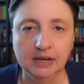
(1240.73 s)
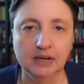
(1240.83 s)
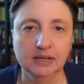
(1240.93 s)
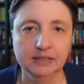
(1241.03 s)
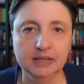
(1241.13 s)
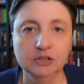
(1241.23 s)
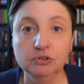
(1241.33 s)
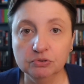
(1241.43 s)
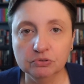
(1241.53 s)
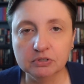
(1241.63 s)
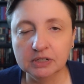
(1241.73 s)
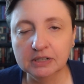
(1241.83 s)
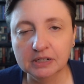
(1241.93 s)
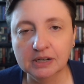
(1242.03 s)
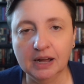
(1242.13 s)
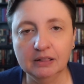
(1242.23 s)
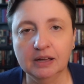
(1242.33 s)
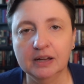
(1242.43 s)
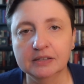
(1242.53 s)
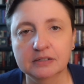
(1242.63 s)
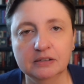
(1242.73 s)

uh, they used Indian allies,